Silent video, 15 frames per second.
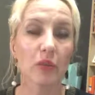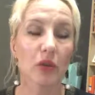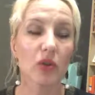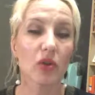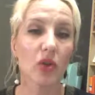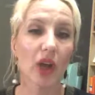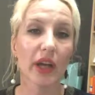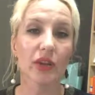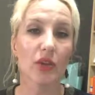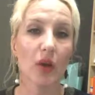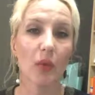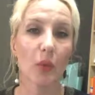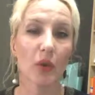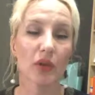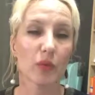When you look
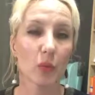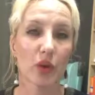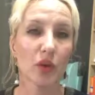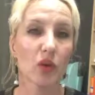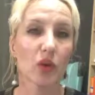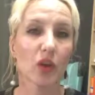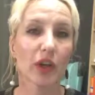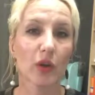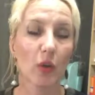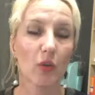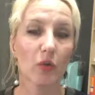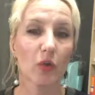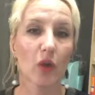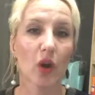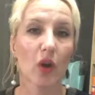at
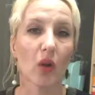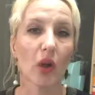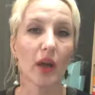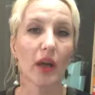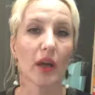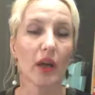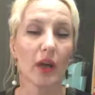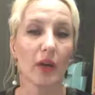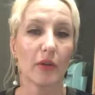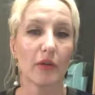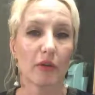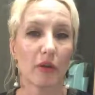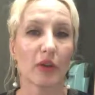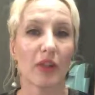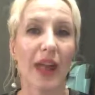overall
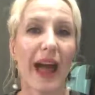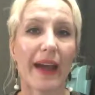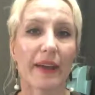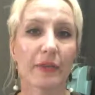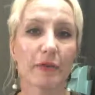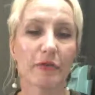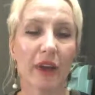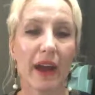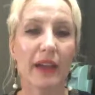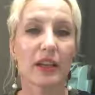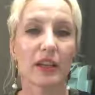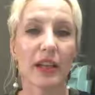life, right?